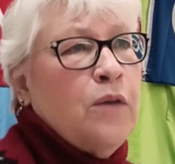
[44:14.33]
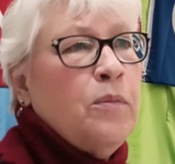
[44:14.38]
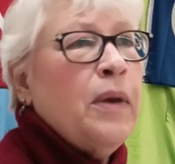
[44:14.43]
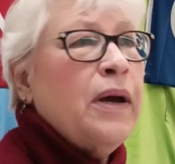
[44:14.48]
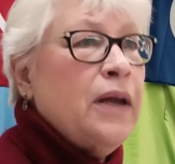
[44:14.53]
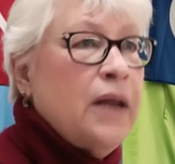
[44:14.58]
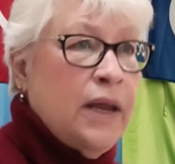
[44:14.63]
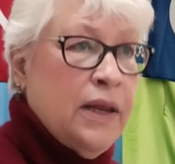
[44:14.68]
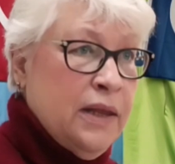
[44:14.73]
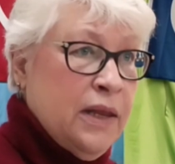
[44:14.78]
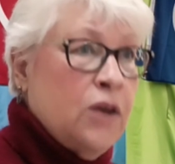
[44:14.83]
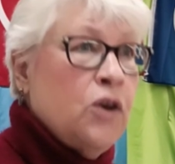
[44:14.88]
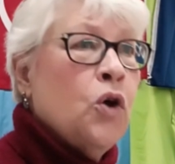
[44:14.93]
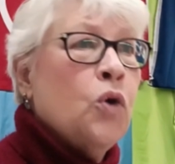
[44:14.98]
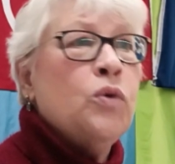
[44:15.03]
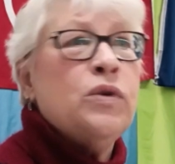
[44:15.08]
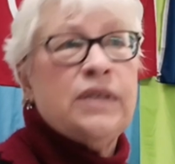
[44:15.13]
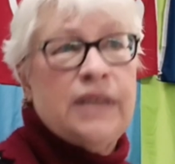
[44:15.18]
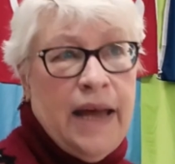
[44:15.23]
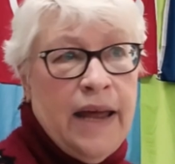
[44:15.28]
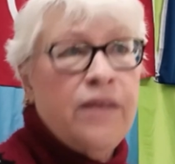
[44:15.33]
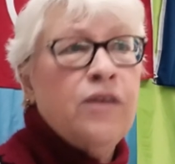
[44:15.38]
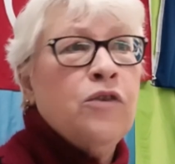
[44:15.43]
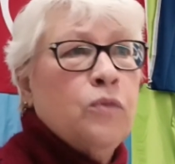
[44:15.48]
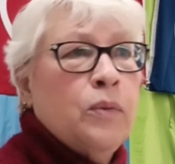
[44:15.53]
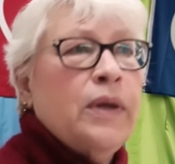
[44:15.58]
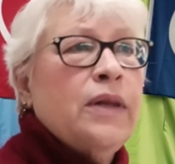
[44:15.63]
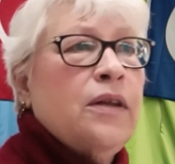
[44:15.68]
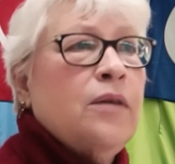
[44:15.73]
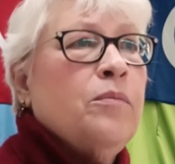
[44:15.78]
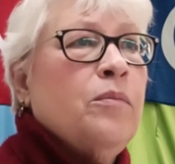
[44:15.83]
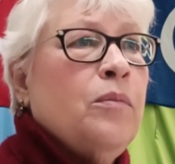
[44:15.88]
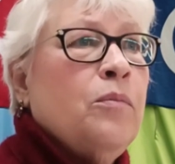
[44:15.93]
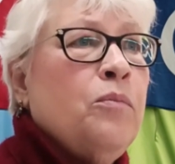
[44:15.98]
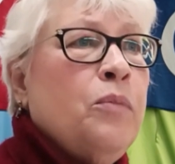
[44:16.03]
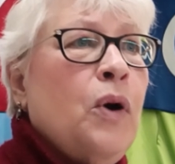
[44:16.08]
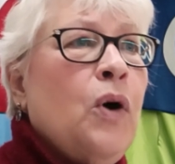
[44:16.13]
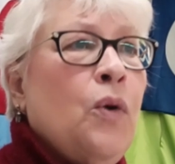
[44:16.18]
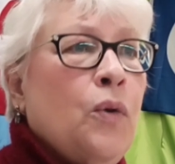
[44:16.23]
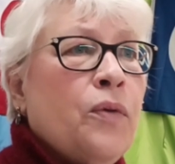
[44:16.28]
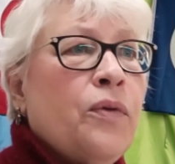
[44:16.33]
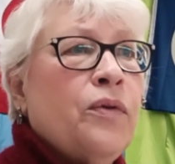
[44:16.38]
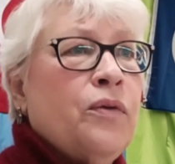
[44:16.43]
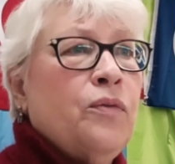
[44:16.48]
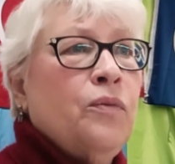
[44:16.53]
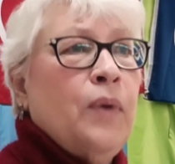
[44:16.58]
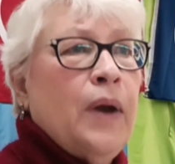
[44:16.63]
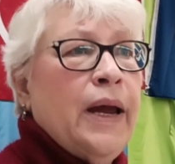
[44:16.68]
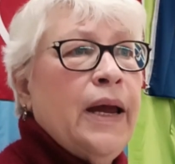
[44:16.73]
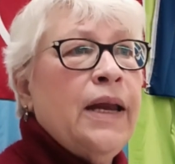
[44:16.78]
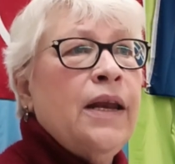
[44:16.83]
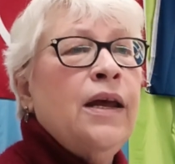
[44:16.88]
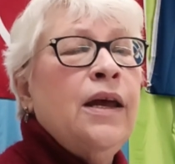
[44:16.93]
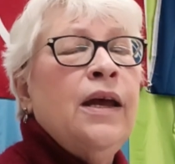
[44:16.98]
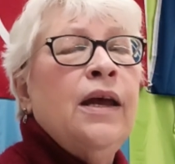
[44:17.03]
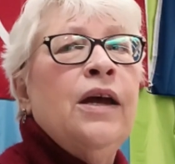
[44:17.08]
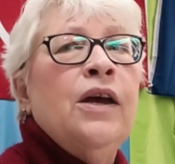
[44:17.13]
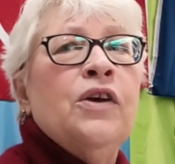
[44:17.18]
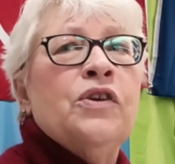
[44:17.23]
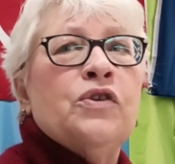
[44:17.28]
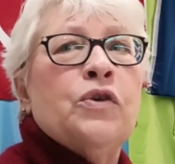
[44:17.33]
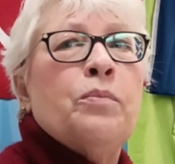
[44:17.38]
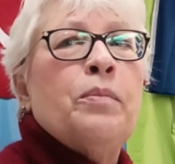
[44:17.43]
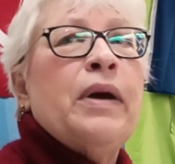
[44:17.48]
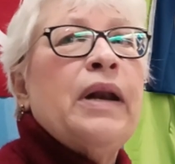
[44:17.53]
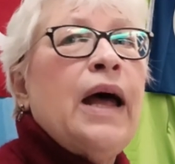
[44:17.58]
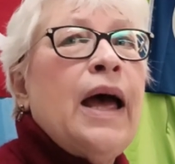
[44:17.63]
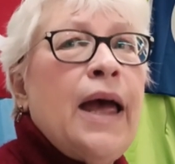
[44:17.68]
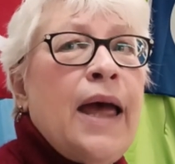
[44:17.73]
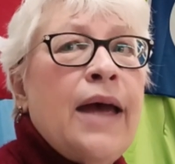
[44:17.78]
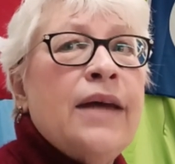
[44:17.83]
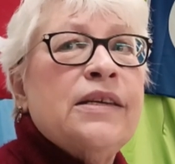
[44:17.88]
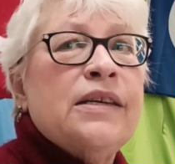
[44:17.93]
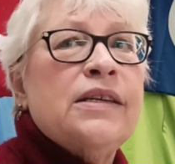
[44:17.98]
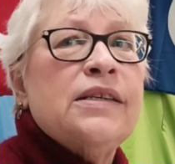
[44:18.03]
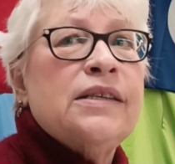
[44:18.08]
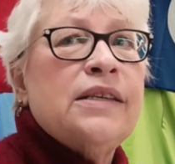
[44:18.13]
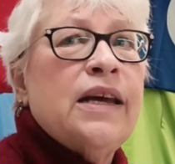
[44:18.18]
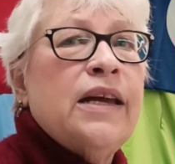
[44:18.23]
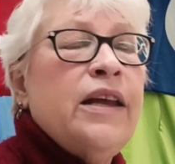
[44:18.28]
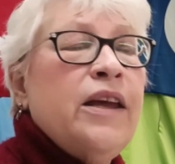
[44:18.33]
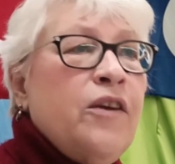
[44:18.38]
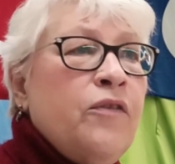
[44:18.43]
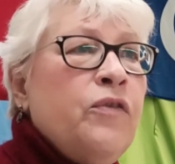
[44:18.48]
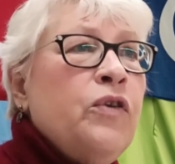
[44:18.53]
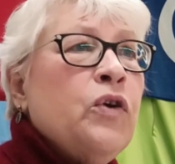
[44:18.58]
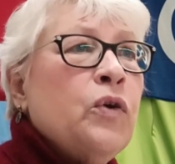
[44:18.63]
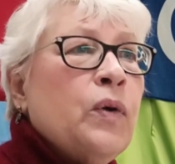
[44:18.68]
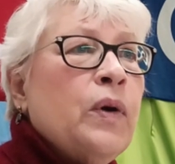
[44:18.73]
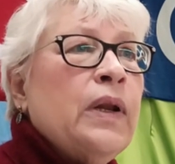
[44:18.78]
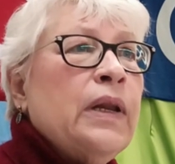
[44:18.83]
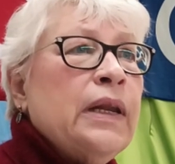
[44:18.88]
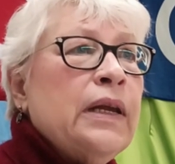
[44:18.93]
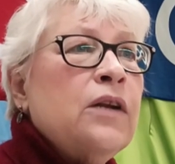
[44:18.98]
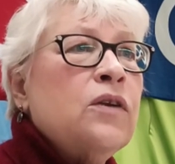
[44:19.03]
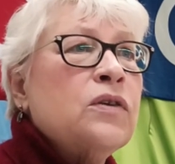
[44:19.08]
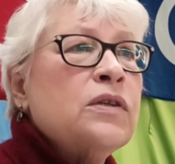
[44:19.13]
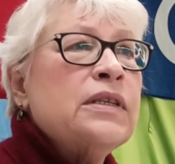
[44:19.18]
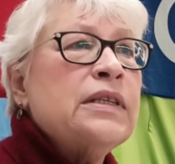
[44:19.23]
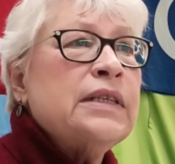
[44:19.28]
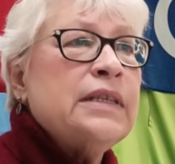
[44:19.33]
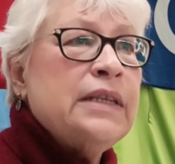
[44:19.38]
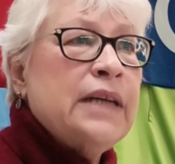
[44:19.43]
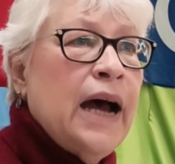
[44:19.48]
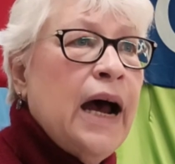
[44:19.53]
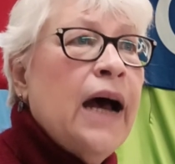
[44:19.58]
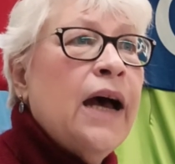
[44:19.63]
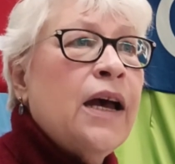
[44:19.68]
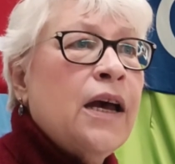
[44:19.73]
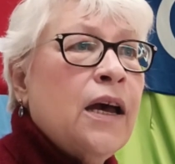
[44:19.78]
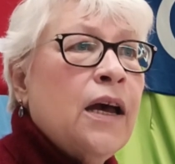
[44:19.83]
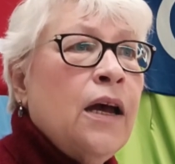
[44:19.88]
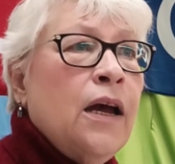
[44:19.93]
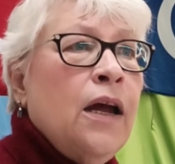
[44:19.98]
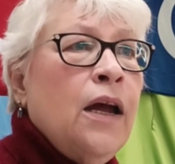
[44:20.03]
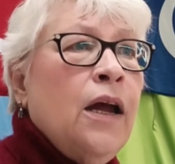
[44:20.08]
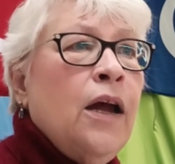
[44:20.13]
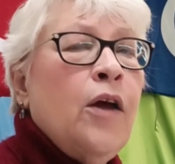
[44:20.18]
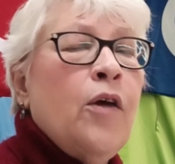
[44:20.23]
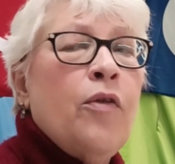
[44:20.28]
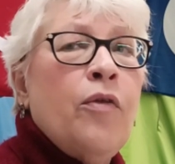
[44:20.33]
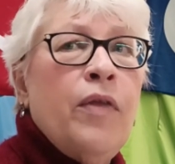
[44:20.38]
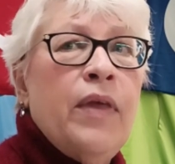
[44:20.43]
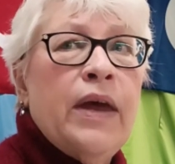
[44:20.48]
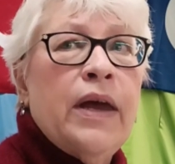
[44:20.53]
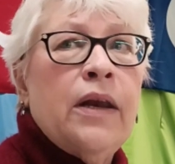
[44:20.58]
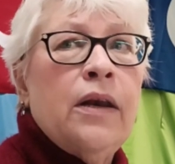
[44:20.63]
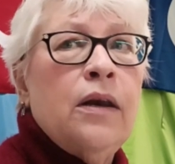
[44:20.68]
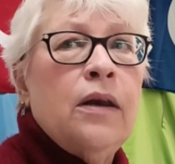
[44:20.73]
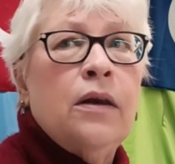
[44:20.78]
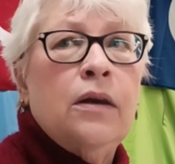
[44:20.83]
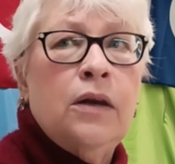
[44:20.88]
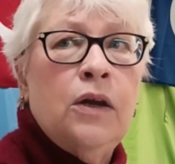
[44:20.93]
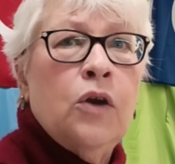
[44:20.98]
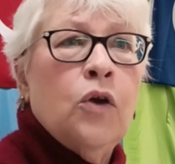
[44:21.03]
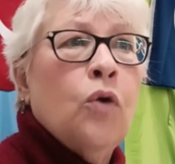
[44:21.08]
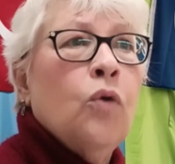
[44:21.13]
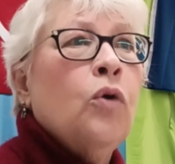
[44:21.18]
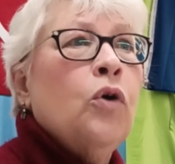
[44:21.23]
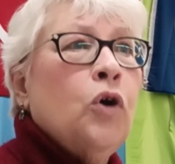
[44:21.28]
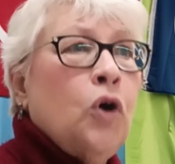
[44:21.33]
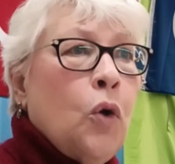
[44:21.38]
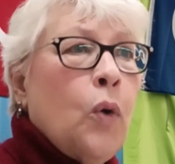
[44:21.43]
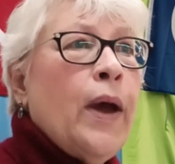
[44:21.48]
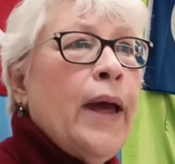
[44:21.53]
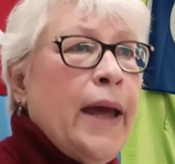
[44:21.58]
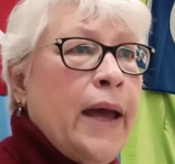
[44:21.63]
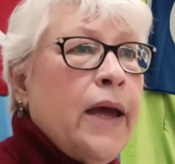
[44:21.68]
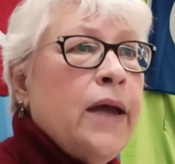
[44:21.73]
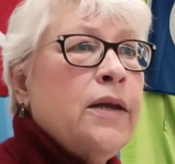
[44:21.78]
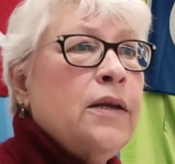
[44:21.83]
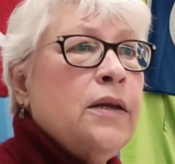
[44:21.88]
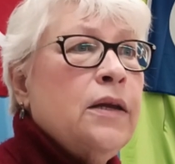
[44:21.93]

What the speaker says: You meant the notes and the rhythm, both, right? So, but as I said, if you're a little stuck, then, go ahead.